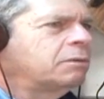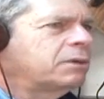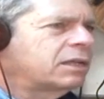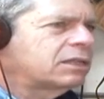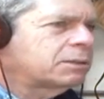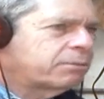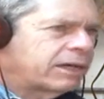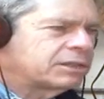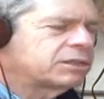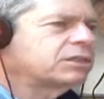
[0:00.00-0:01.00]
But he's a
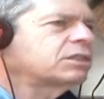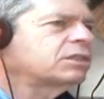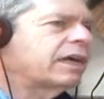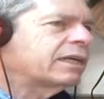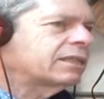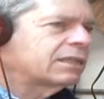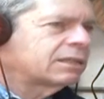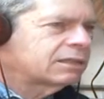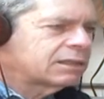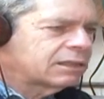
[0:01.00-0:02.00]
presence,
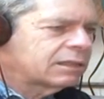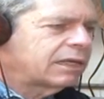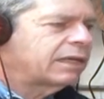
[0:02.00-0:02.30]
exactly,